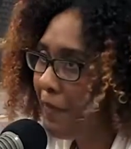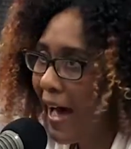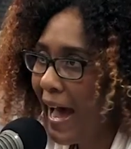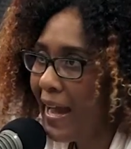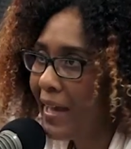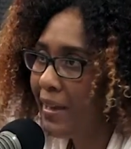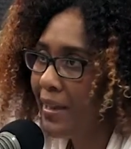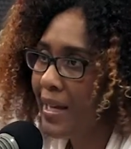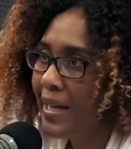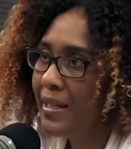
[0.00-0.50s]

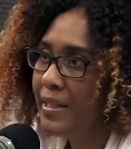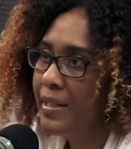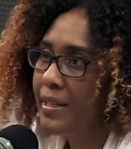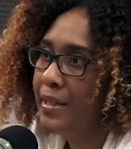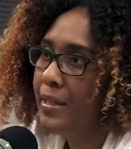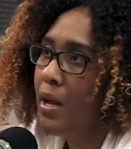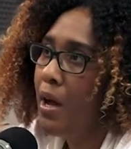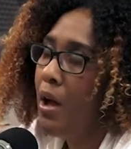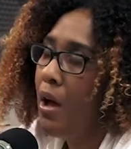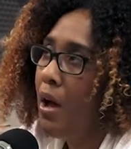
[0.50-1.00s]

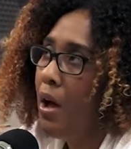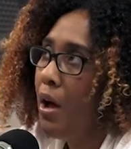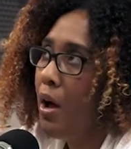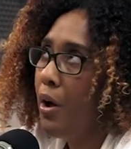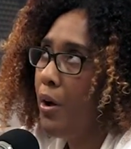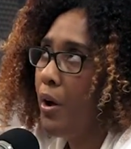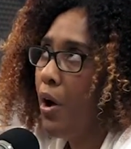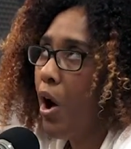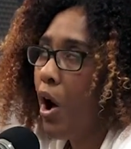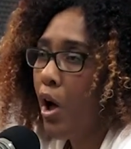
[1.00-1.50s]
violence,
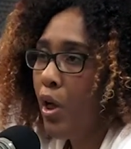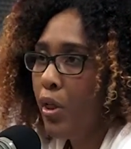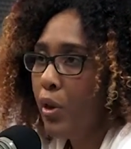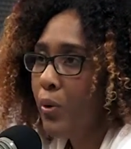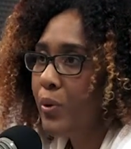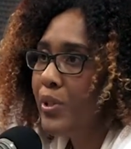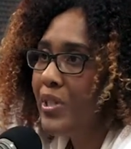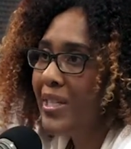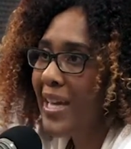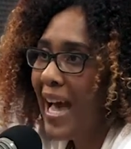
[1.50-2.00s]
all
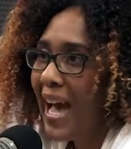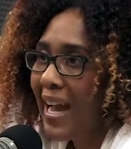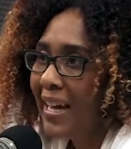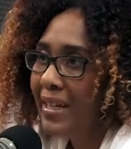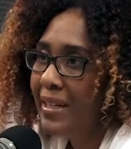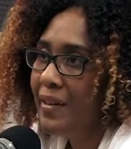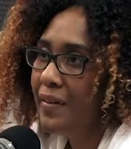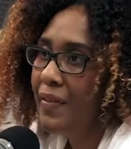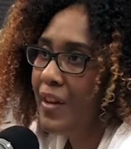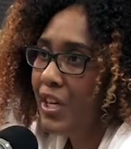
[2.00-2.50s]
those
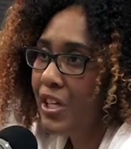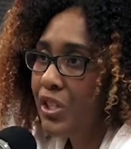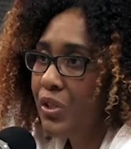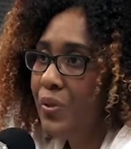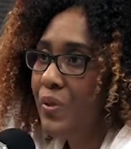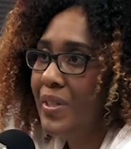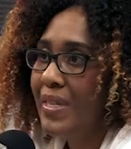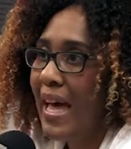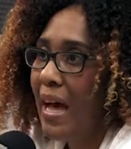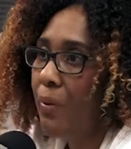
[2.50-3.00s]
kind of
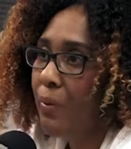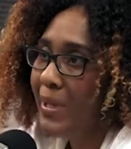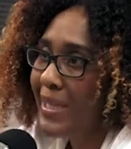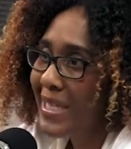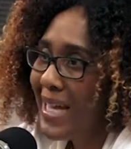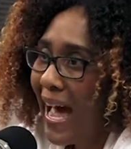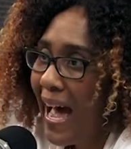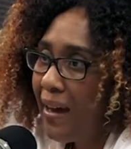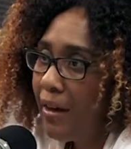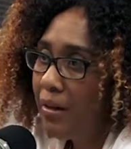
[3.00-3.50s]
issues that we
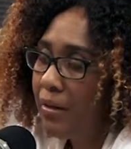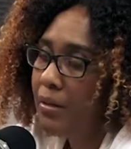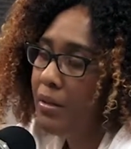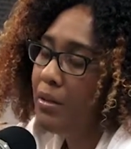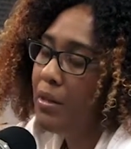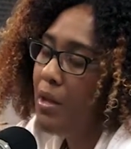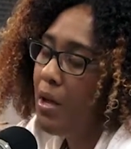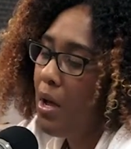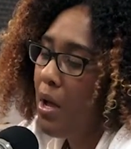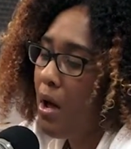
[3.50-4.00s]
tackle.